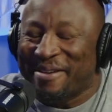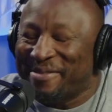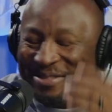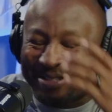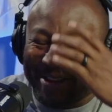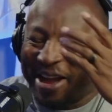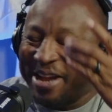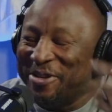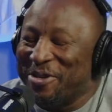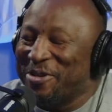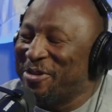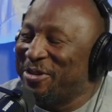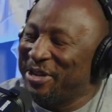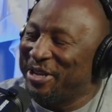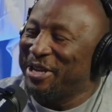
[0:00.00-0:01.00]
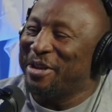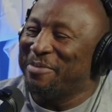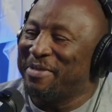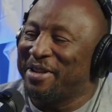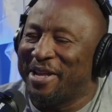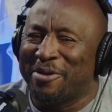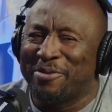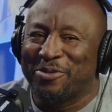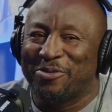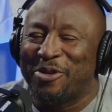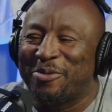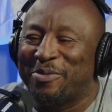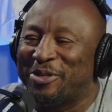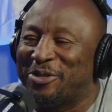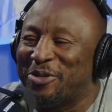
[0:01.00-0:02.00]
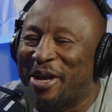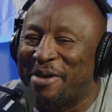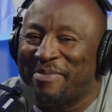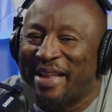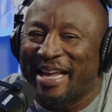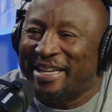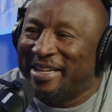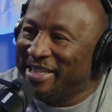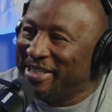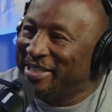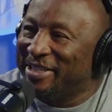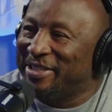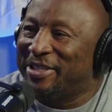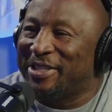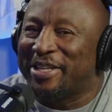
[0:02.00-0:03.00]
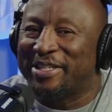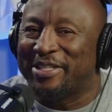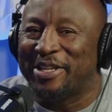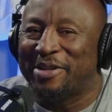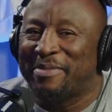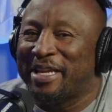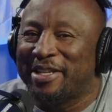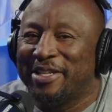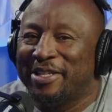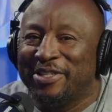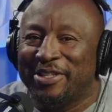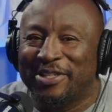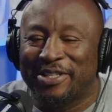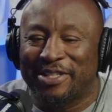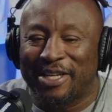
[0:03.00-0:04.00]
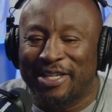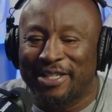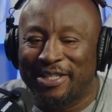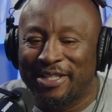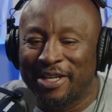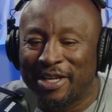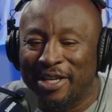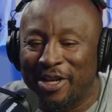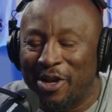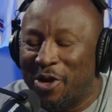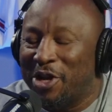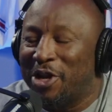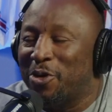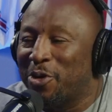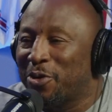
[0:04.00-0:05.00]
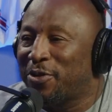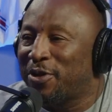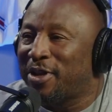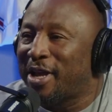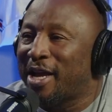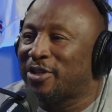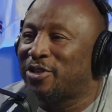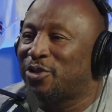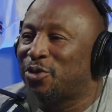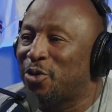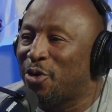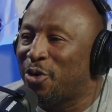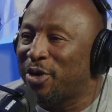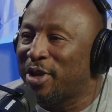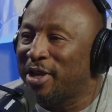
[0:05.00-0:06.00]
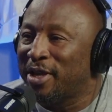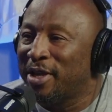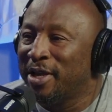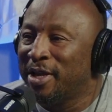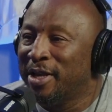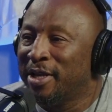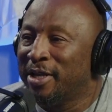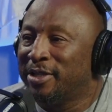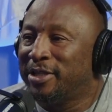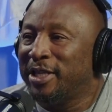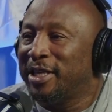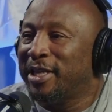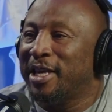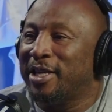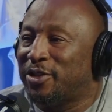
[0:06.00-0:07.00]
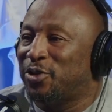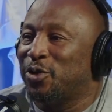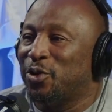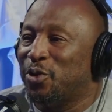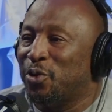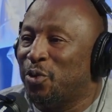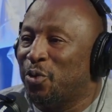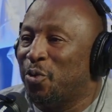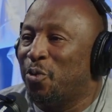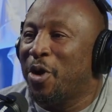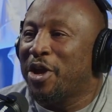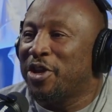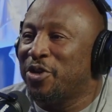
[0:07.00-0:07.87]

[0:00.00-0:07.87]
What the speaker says: I'm sorry. I know you're looking at me like, what's wrong with you? I'm like listening to this, and I'm like, this is such an unorthodox story to get to where